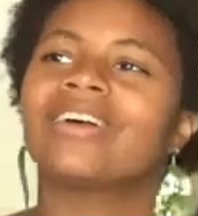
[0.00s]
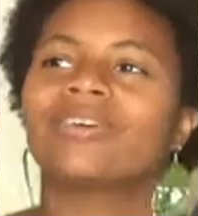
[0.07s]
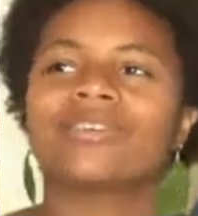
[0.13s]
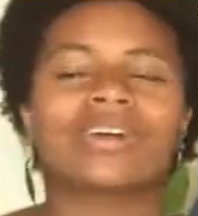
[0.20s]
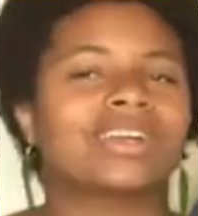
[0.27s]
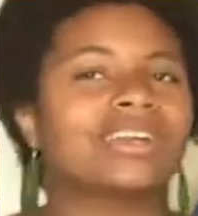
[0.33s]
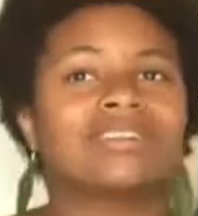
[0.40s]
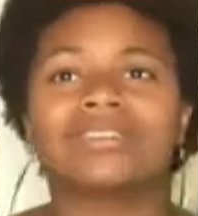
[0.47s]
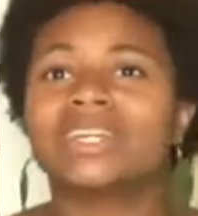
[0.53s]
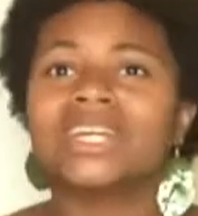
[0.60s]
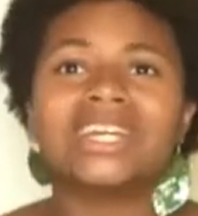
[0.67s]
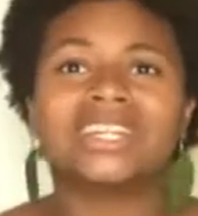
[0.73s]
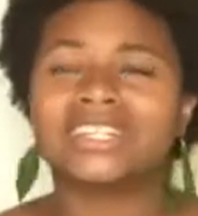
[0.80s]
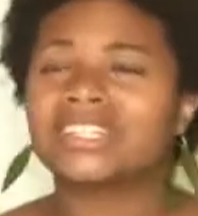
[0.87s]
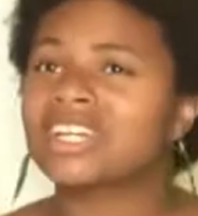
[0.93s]
Why do you
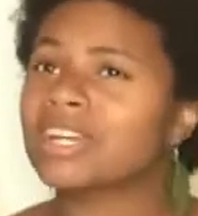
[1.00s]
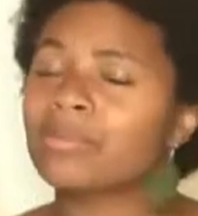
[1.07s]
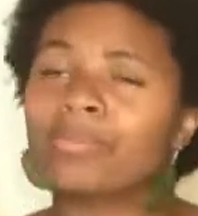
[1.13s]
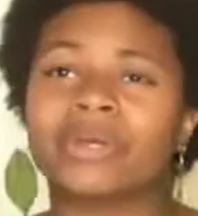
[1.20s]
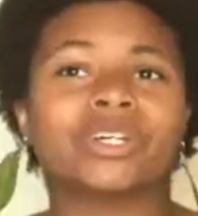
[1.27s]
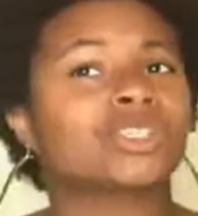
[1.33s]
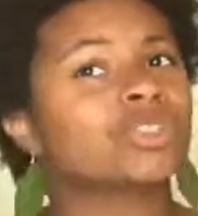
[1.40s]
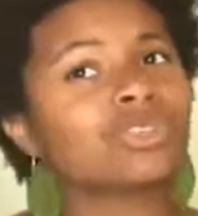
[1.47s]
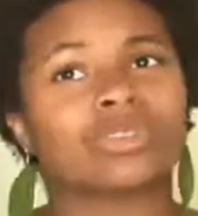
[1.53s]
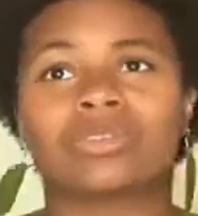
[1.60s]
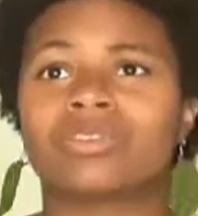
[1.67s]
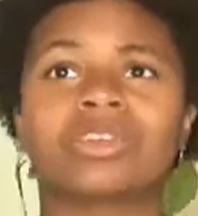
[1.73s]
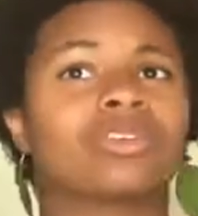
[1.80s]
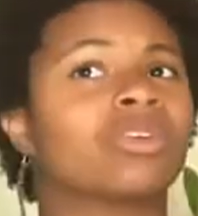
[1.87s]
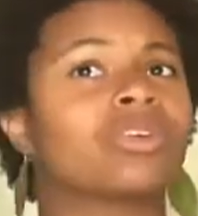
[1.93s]
need to take a picture of
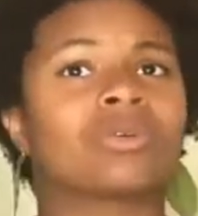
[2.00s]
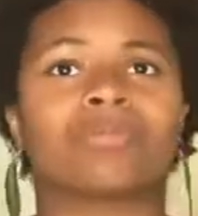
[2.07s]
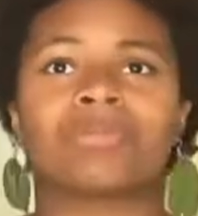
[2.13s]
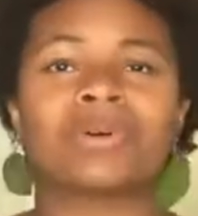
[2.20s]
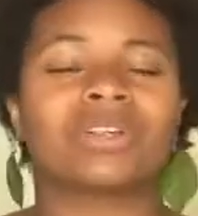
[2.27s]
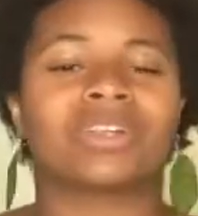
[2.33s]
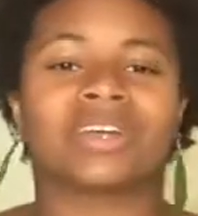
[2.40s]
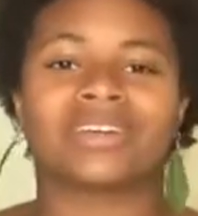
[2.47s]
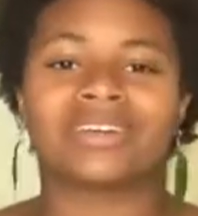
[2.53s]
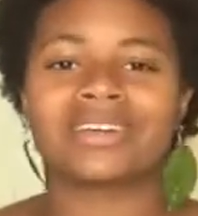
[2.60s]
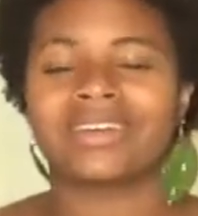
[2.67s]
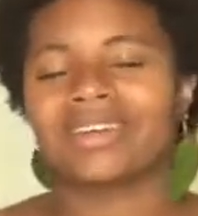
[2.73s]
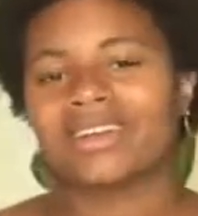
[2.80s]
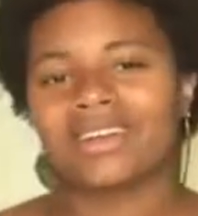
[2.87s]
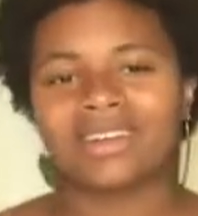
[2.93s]
your yoga
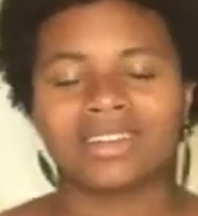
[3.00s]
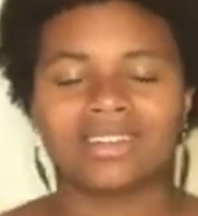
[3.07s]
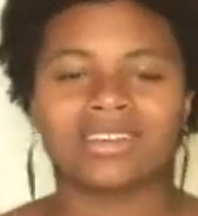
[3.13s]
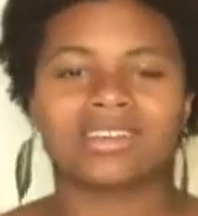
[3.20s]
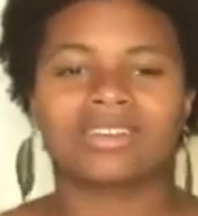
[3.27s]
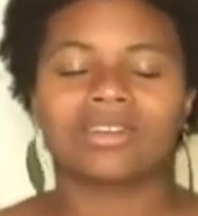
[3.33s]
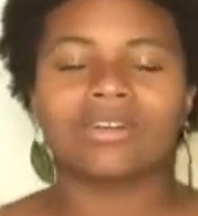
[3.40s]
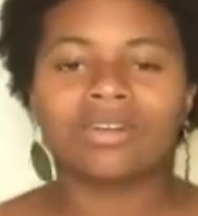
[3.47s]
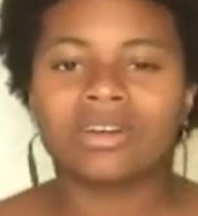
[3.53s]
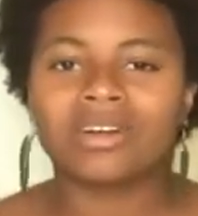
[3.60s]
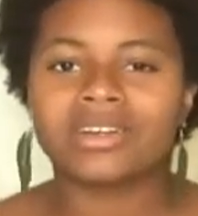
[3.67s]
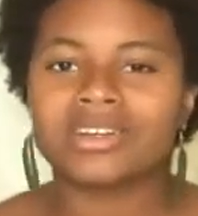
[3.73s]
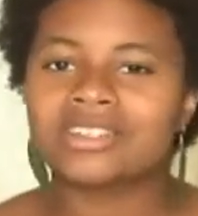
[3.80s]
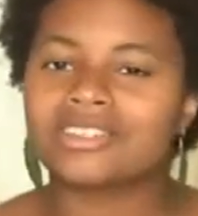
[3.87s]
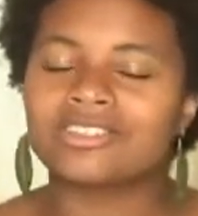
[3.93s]
like
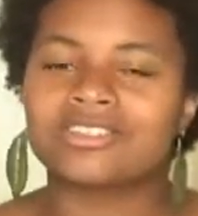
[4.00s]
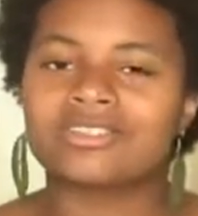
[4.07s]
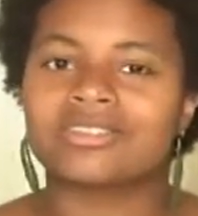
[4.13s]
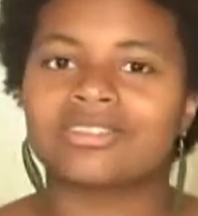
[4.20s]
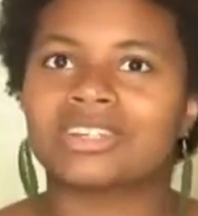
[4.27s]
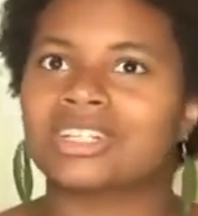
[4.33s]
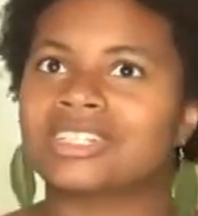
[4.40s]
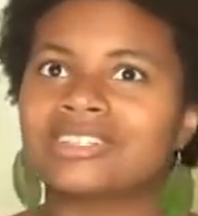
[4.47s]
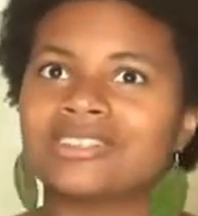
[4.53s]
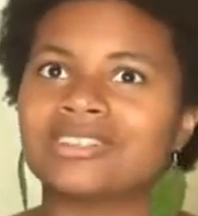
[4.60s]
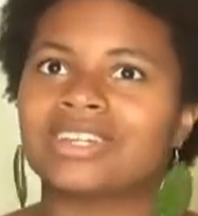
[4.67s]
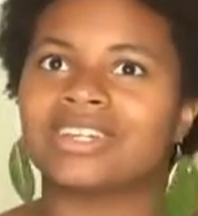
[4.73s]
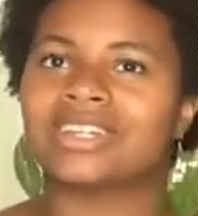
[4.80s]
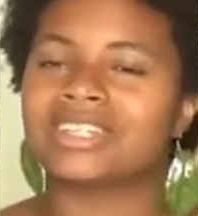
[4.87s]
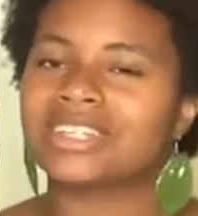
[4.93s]
yoga isn't
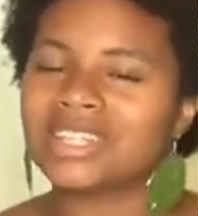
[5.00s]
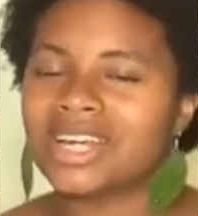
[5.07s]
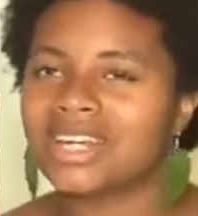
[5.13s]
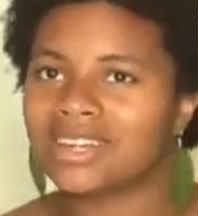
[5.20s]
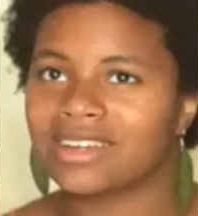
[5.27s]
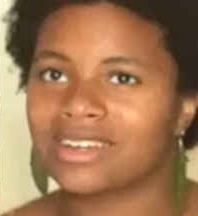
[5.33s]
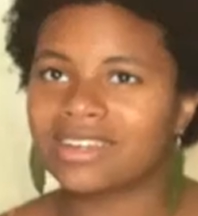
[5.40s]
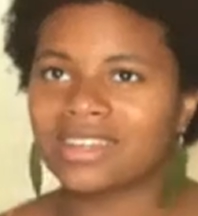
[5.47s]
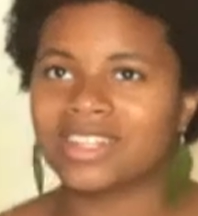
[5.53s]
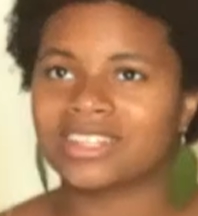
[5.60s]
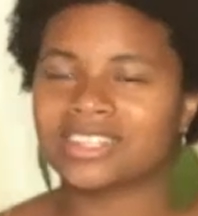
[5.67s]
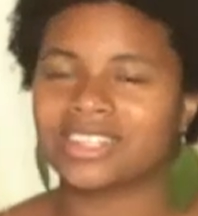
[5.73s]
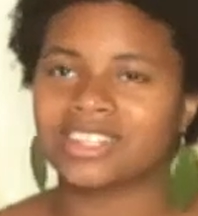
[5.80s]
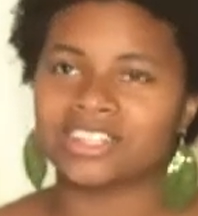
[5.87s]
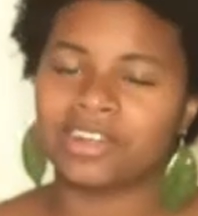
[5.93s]
an aesthetic.
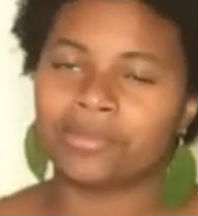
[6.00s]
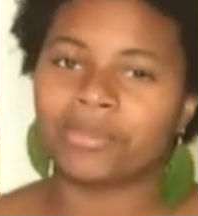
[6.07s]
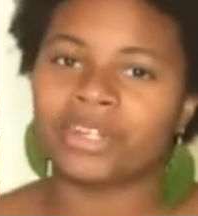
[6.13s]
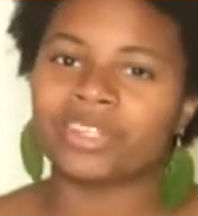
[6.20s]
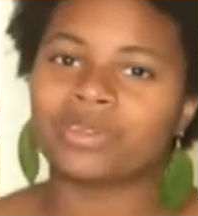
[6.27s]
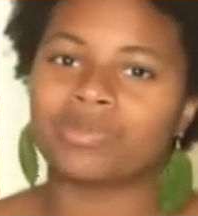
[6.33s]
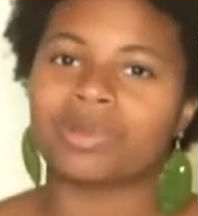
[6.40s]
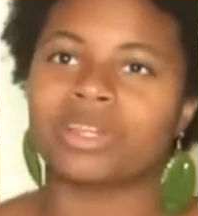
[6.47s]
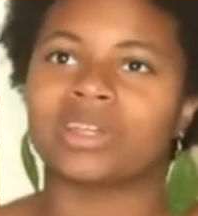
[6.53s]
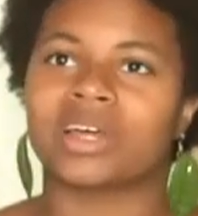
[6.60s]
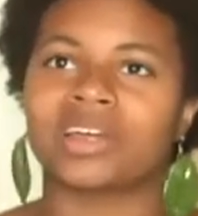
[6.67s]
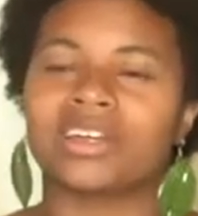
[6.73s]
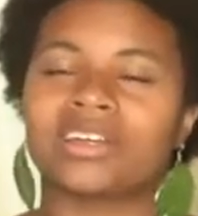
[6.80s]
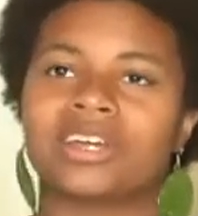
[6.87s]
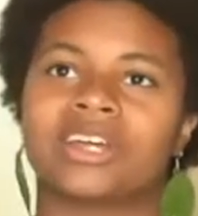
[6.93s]
It's not meant to be
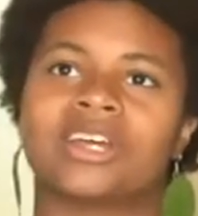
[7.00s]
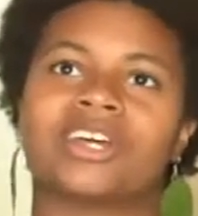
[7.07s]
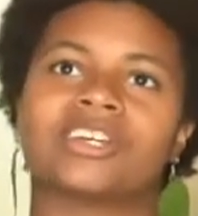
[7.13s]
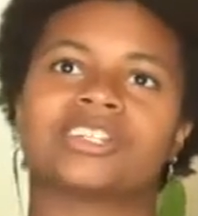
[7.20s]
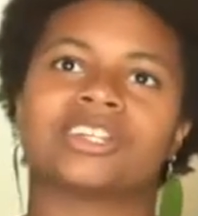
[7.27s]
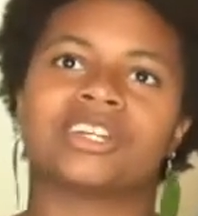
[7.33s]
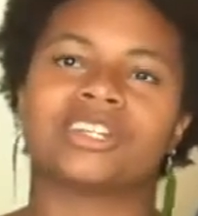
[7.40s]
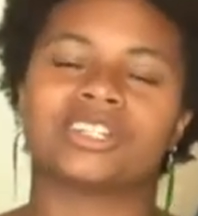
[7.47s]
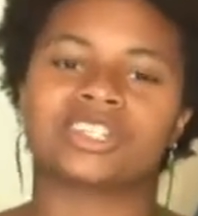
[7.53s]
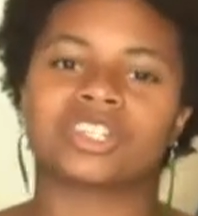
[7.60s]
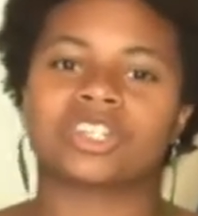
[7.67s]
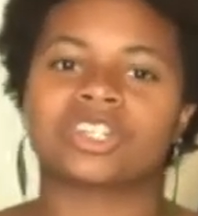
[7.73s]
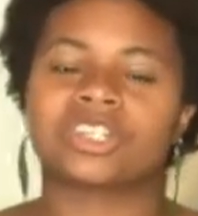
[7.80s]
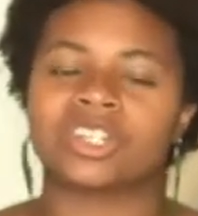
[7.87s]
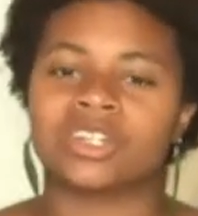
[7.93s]
like seen as
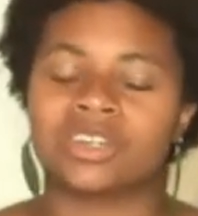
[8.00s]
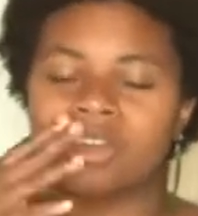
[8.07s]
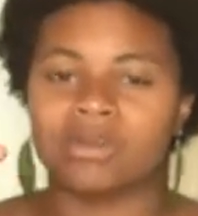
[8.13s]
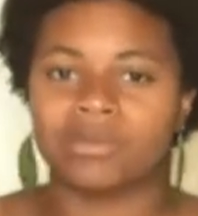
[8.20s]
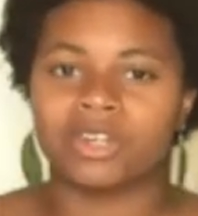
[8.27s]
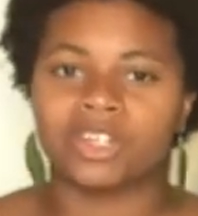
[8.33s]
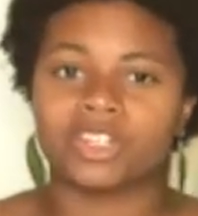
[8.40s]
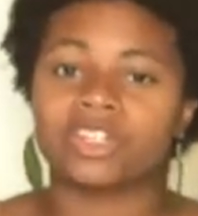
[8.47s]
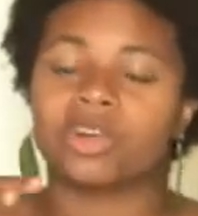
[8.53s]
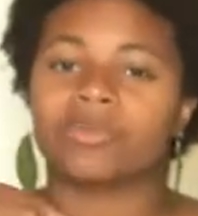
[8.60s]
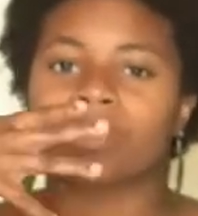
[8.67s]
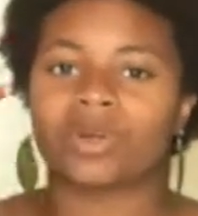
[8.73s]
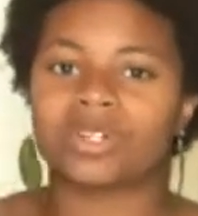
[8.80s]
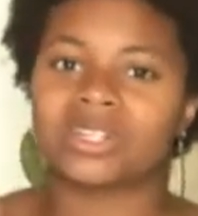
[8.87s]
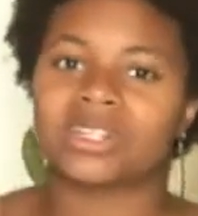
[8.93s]
just an image, a
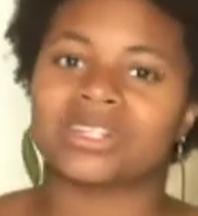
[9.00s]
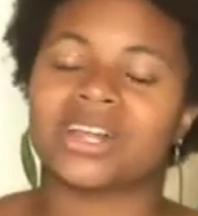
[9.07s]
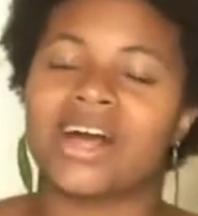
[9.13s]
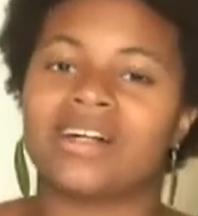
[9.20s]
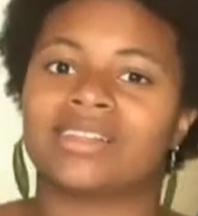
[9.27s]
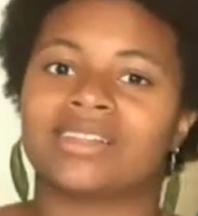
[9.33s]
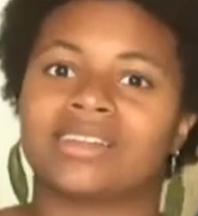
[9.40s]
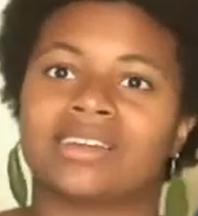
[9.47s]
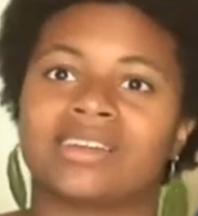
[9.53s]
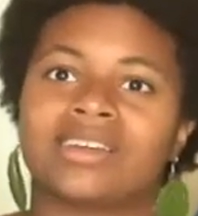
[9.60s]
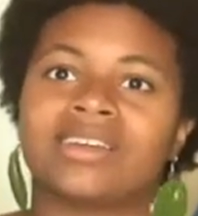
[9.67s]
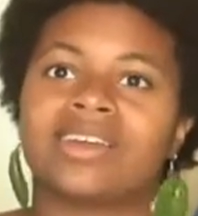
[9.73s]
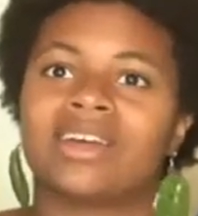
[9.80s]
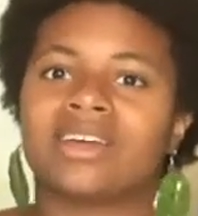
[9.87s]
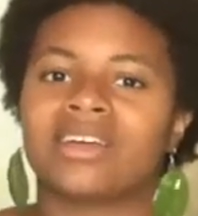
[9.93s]
personality